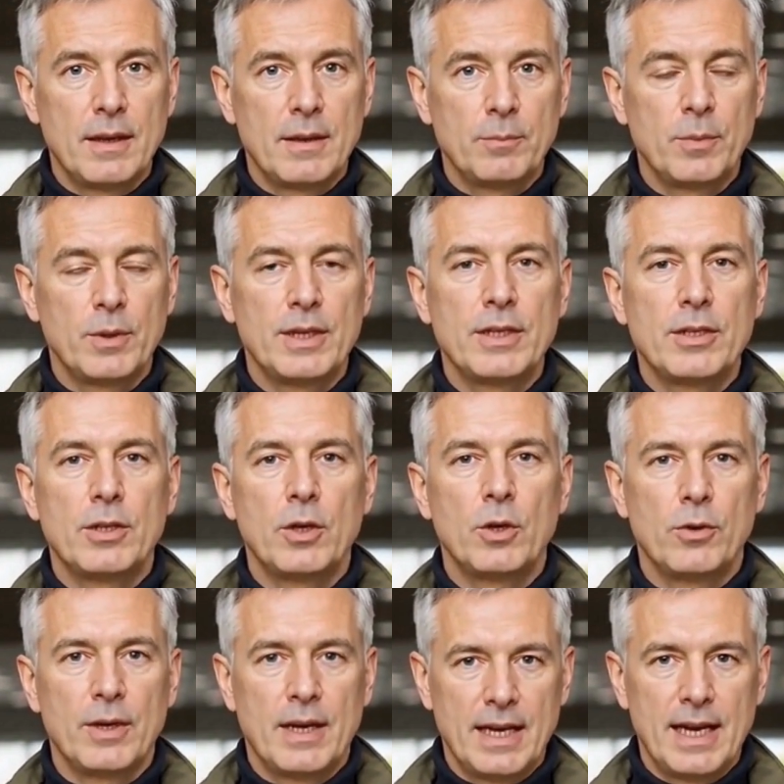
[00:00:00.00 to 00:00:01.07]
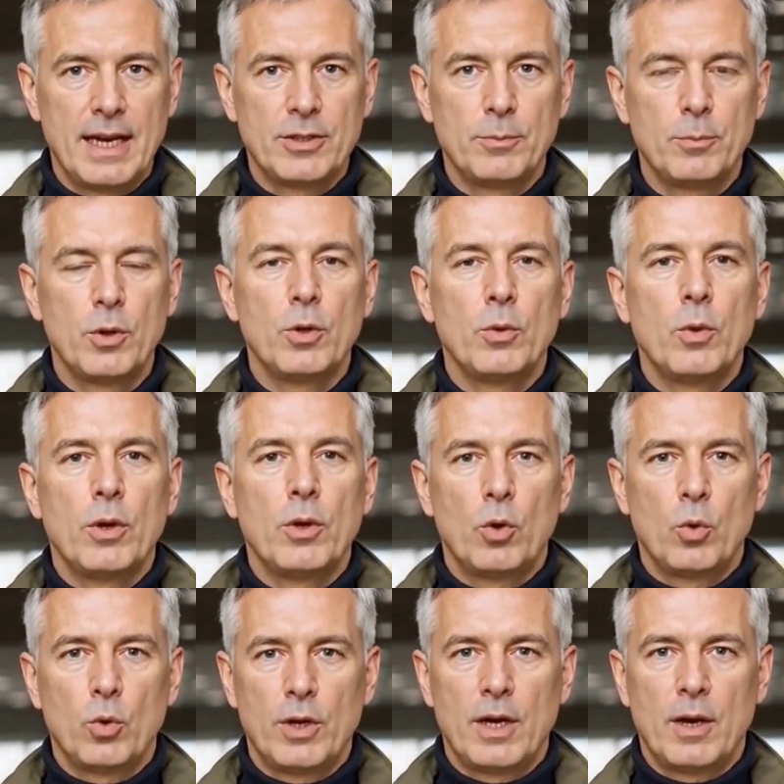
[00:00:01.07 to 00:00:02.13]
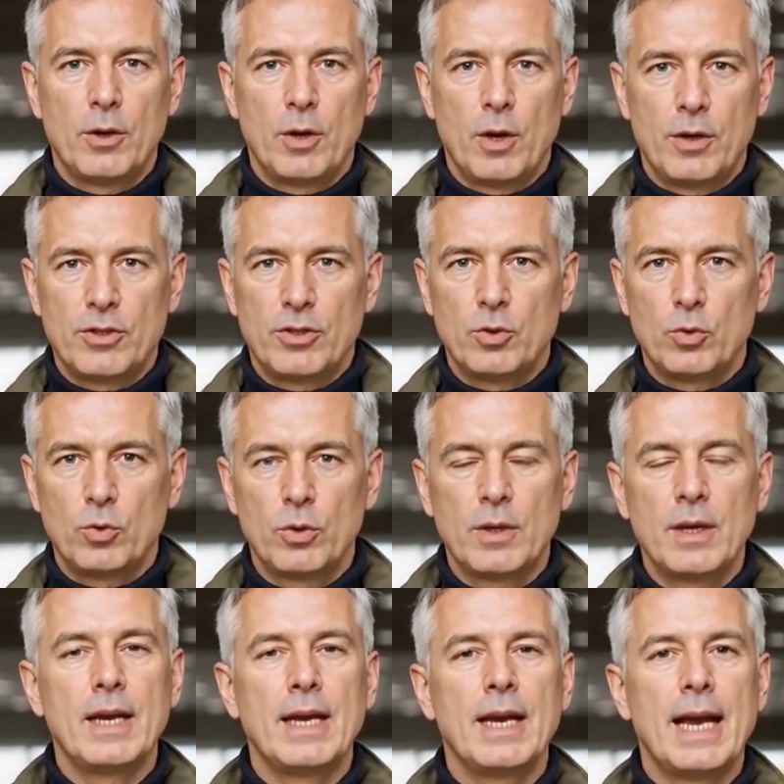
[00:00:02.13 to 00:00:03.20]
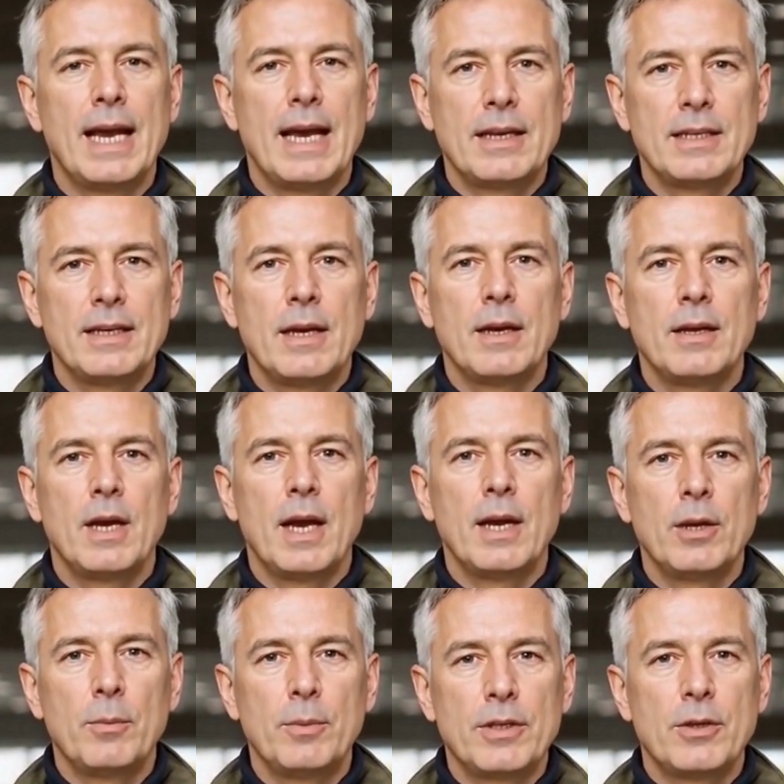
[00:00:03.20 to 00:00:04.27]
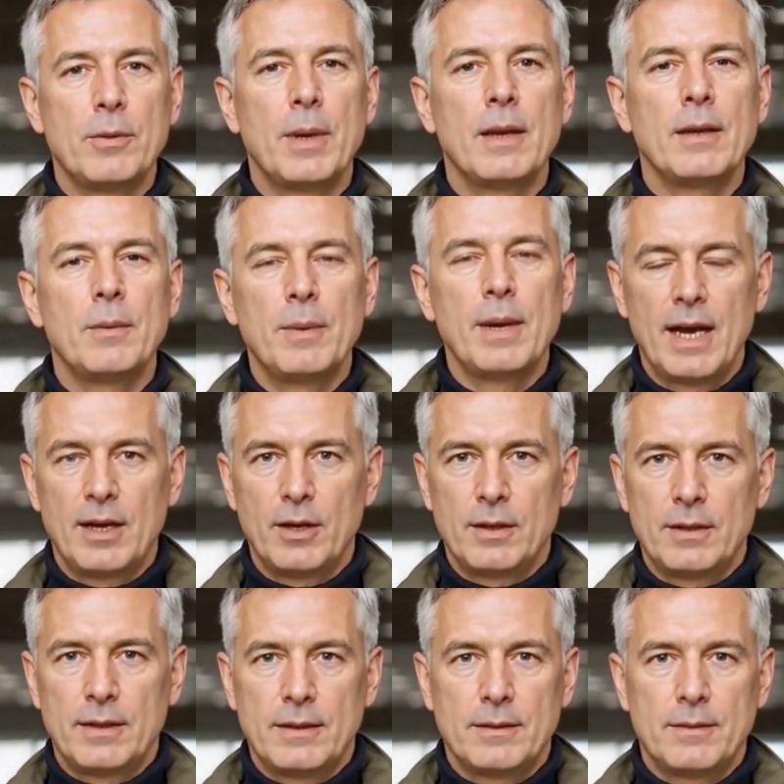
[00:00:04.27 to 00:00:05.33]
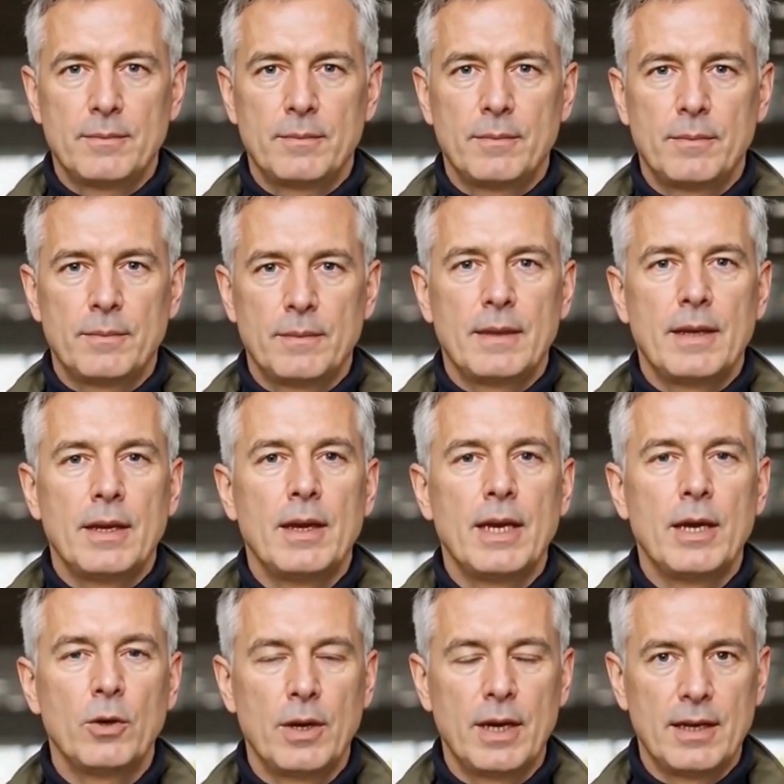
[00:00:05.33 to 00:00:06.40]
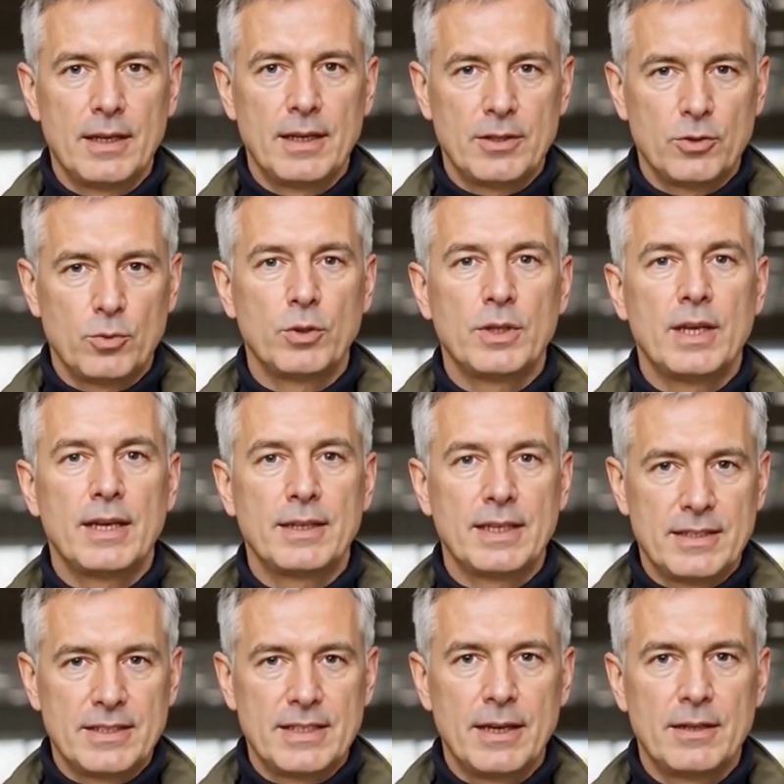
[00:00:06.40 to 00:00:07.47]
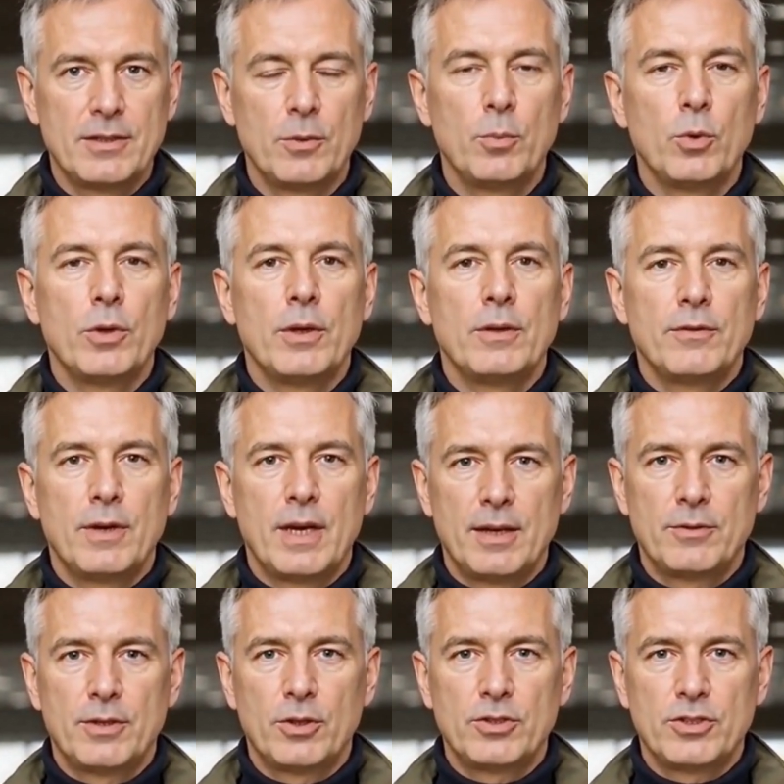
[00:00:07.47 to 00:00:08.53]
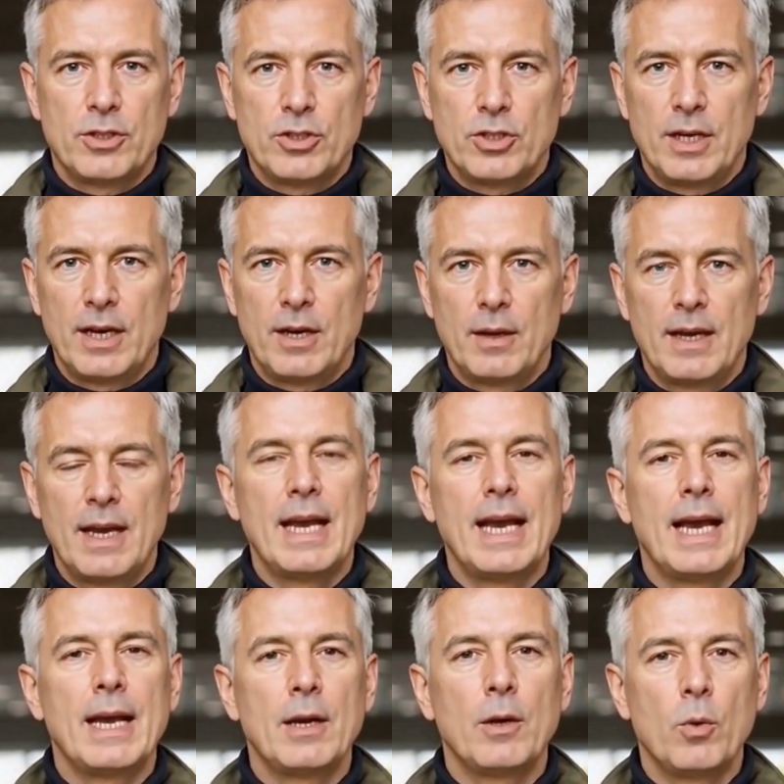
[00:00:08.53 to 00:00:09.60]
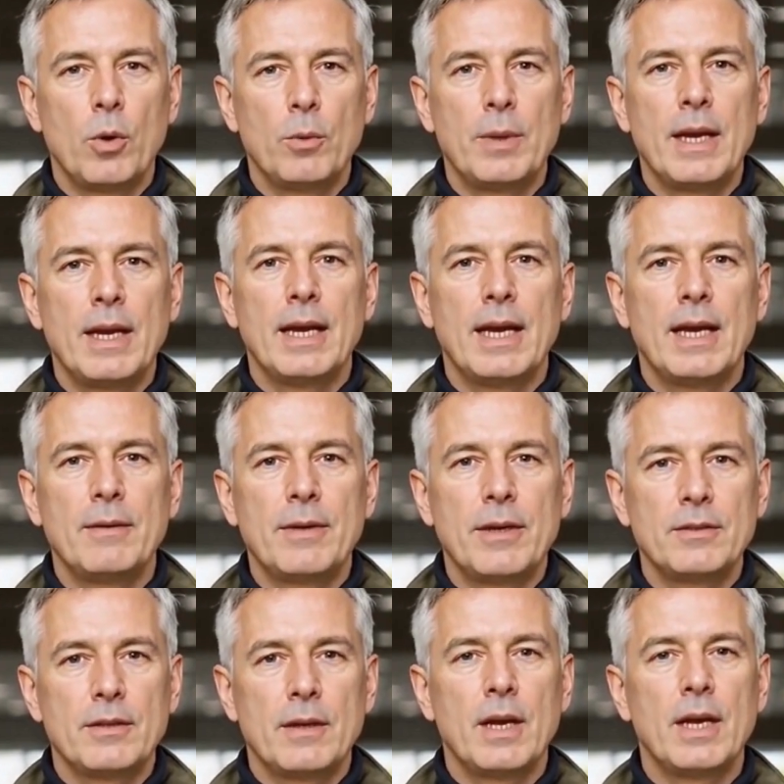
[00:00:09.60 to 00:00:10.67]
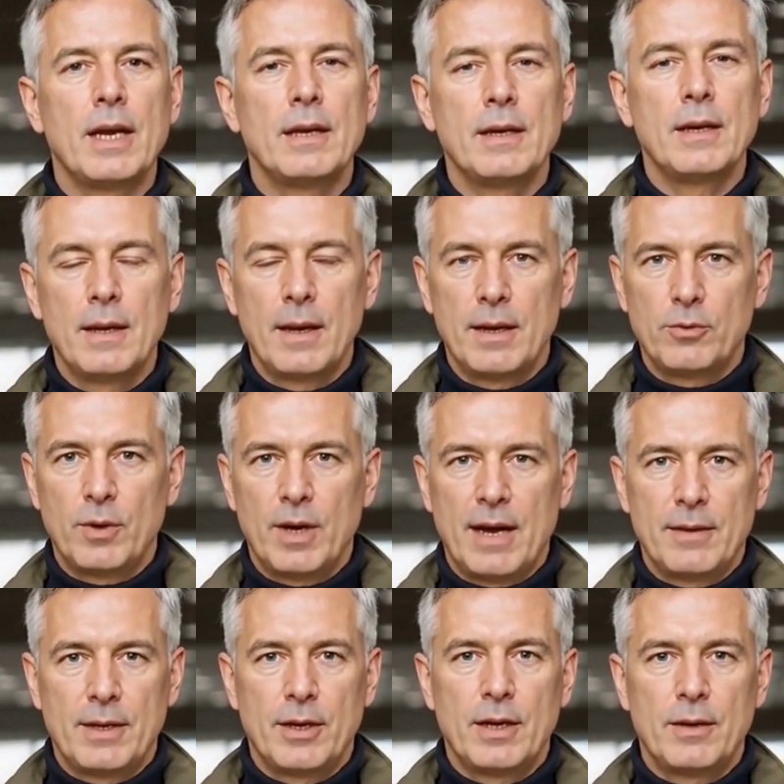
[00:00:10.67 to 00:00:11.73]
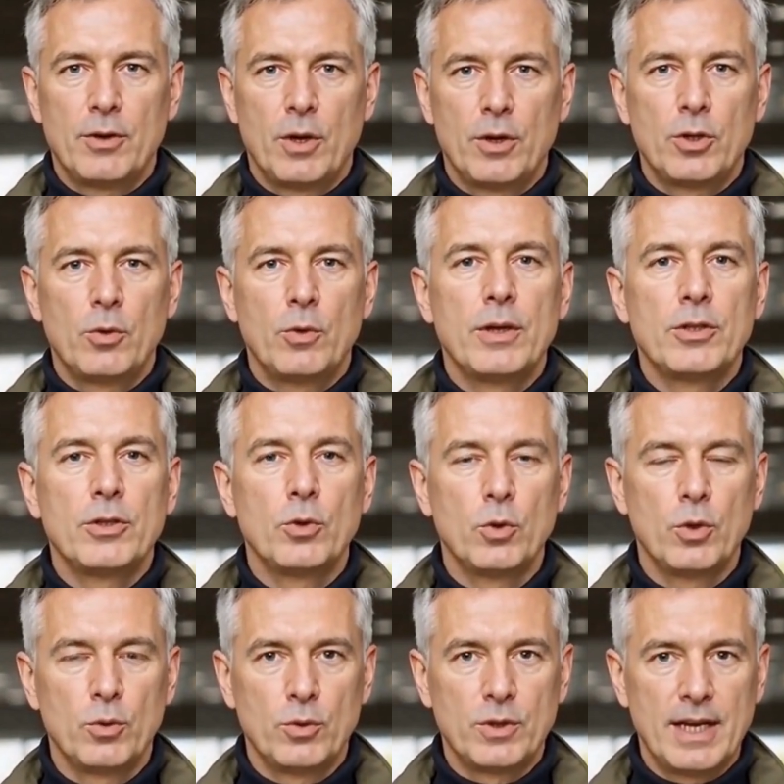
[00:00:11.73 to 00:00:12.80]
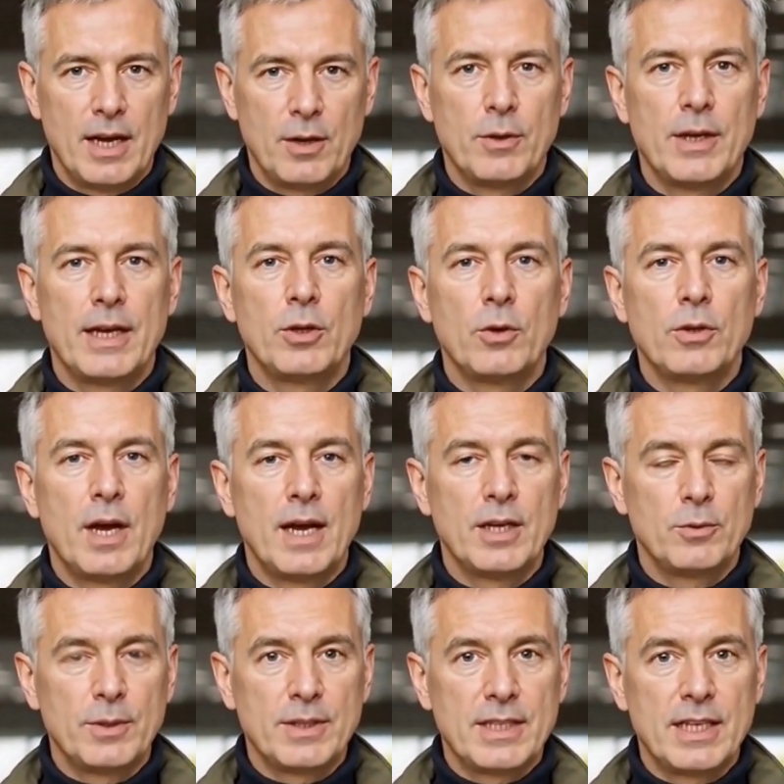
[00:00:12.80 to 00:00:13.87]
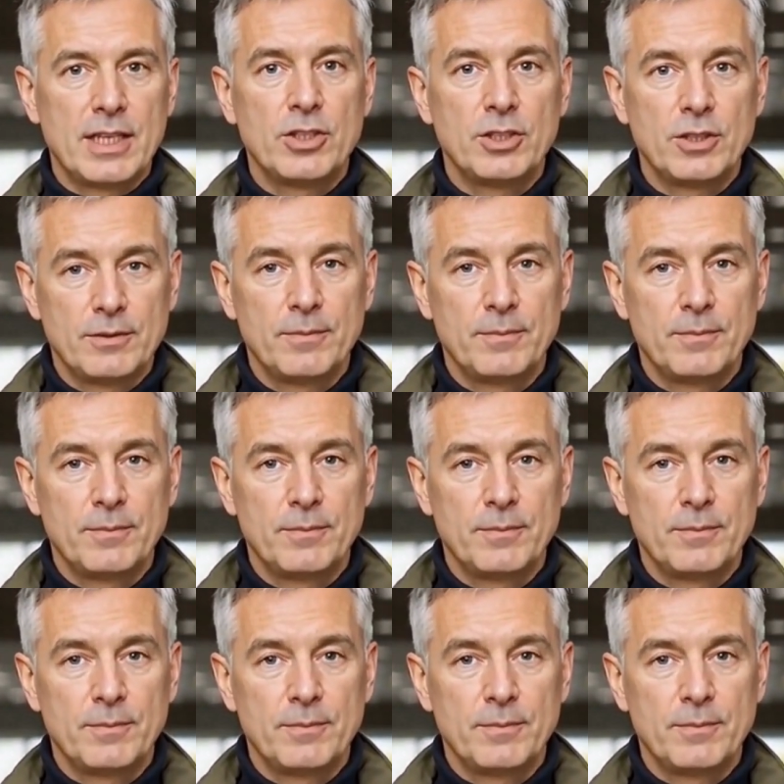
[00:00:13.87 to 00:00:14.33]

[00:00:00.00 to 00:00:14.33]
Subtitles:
please know that as per what Cornell Law School has in their documents about the matter, illegal aliens will not get sentenced more than 5 years in jail and/or pay a hefty fine for having lived on U.S. soil without legal documentation.